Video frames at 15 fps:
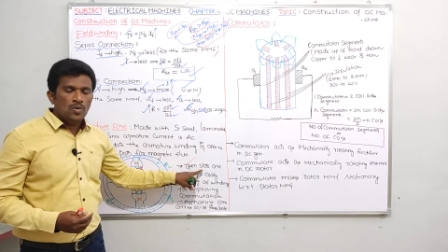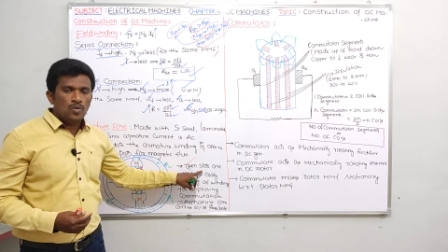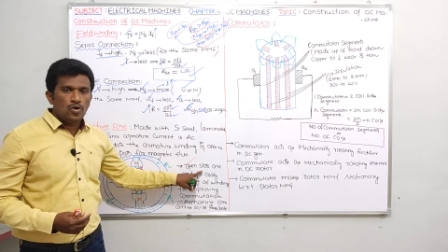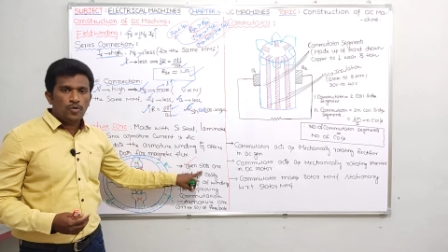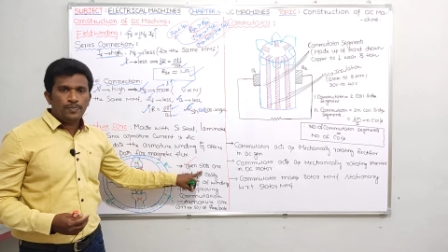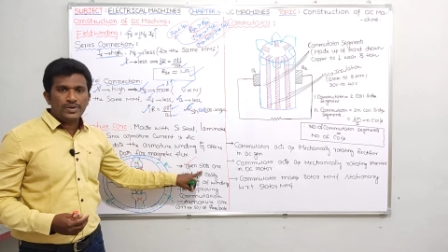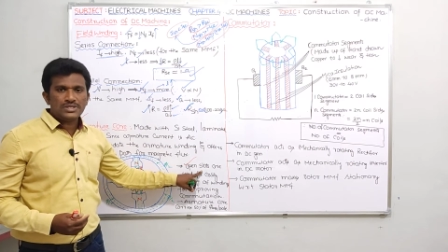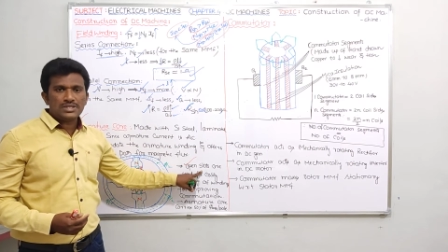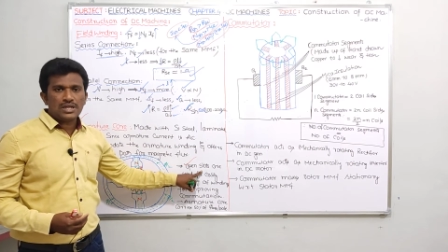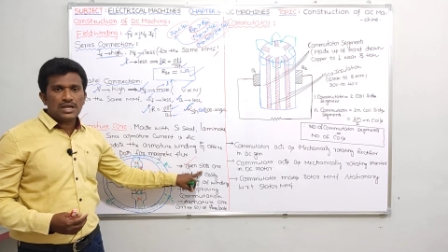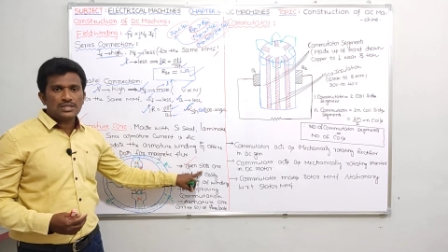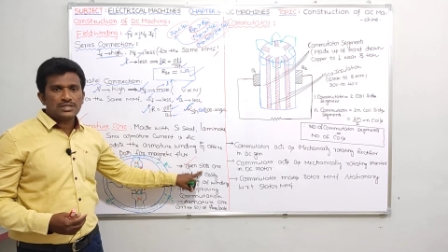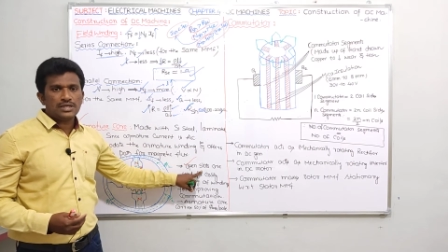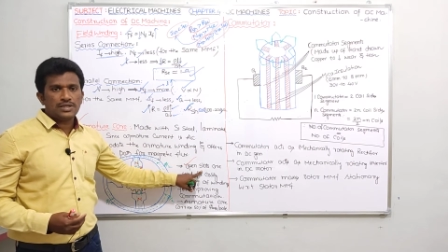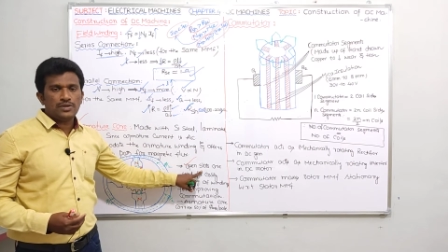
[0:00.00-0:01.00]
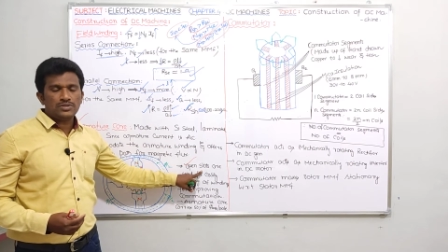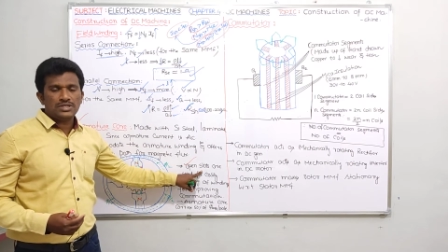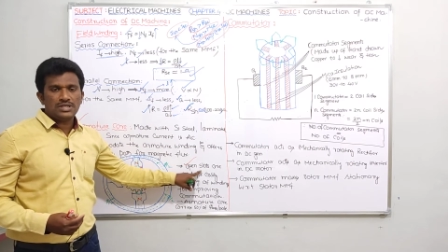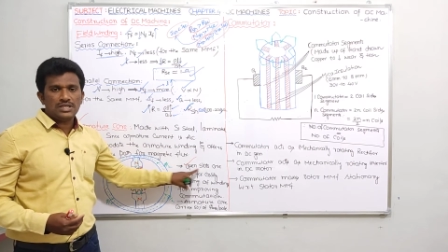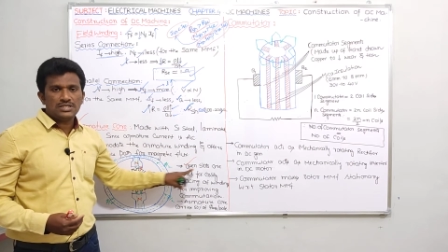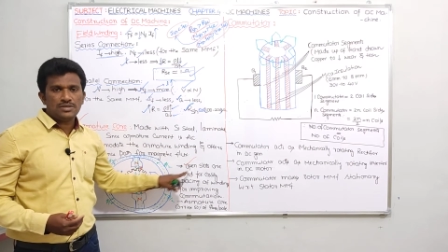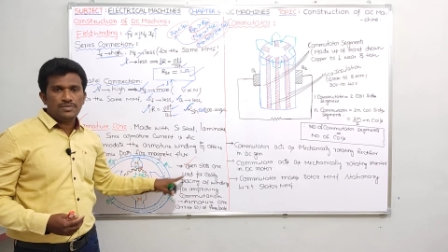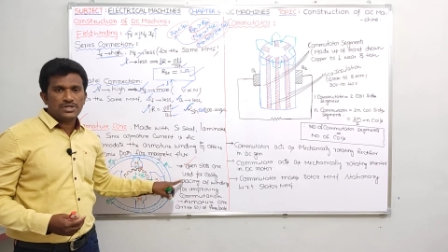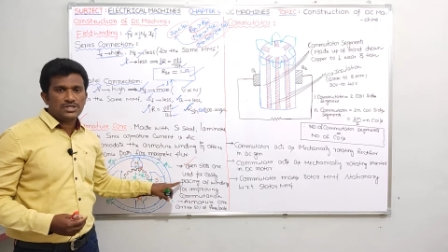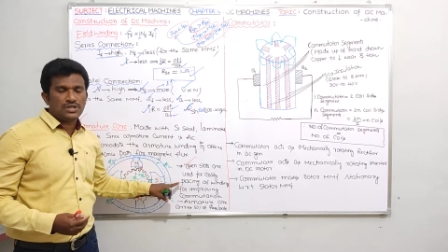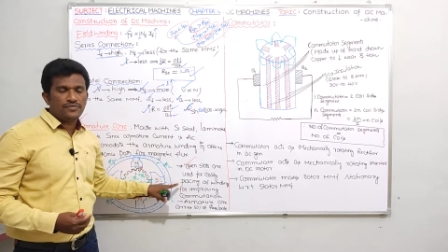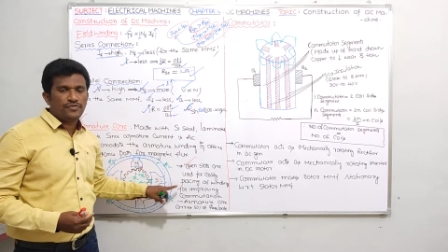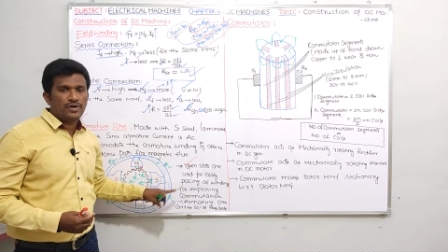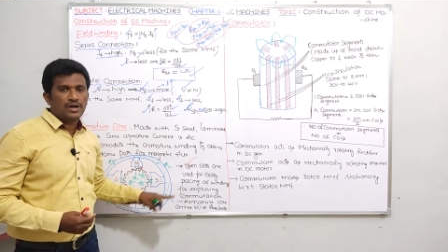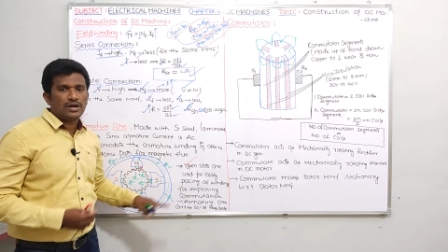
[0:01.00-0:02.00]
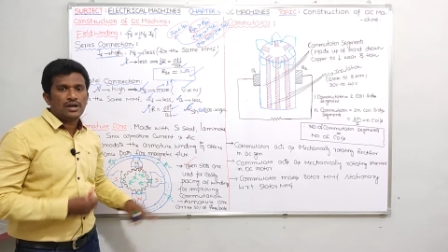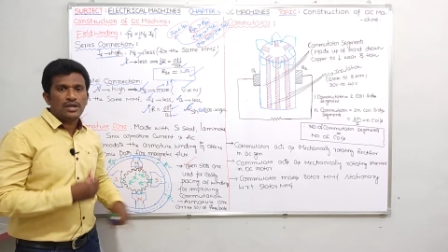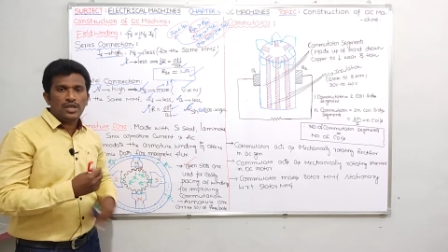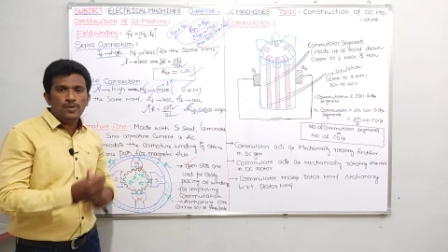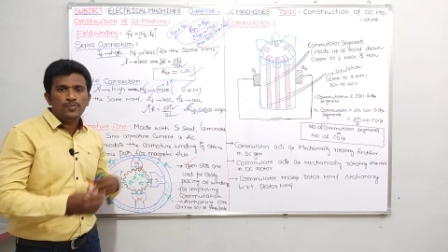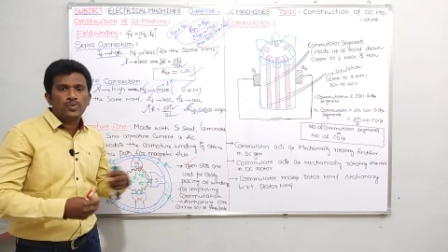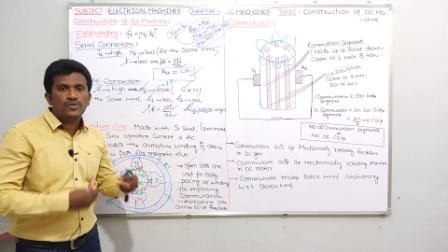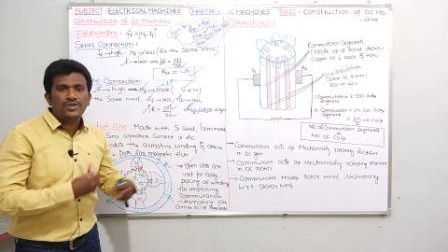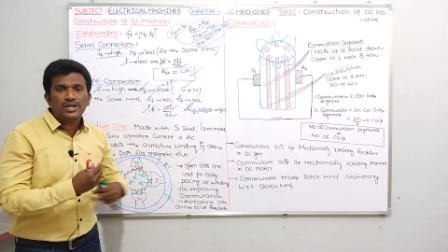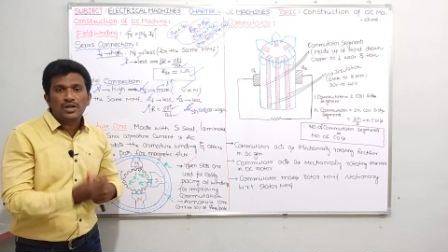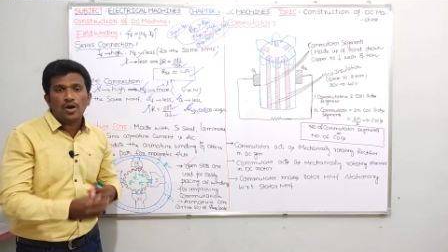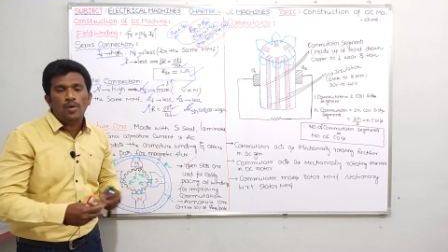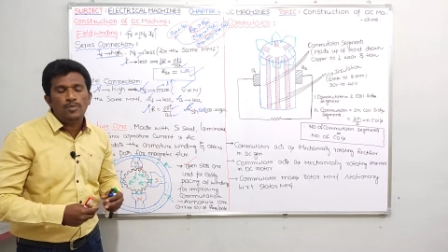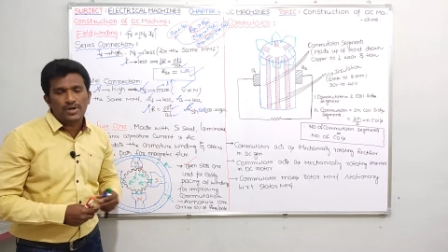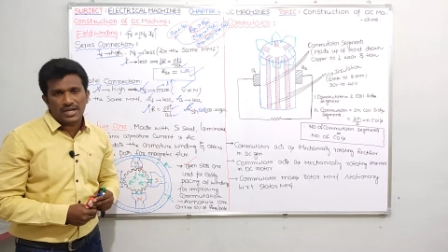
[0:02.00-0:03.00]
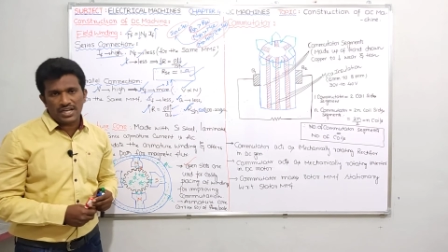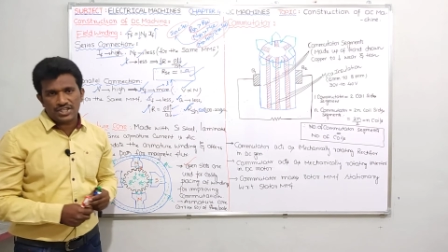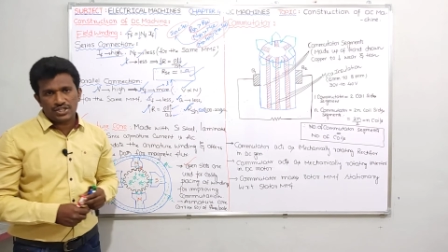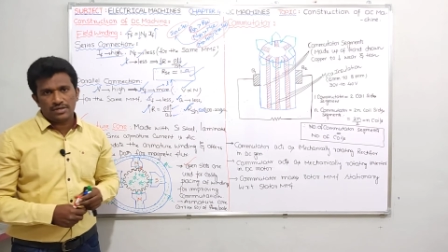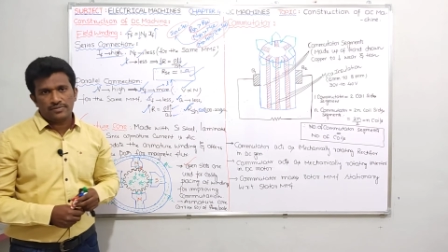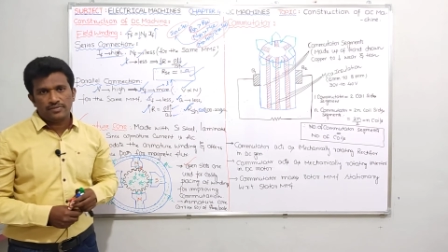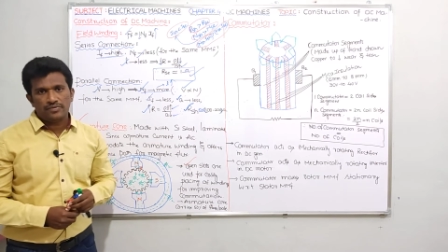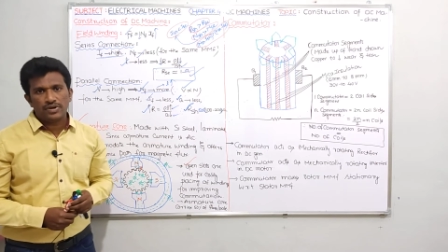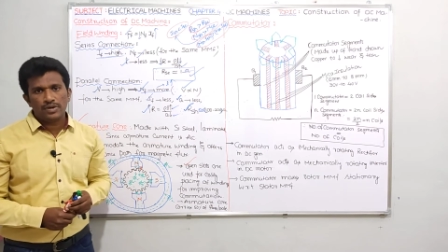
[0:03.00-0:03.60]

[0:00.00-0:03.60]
Open slots are used in DC machine for improving commutation.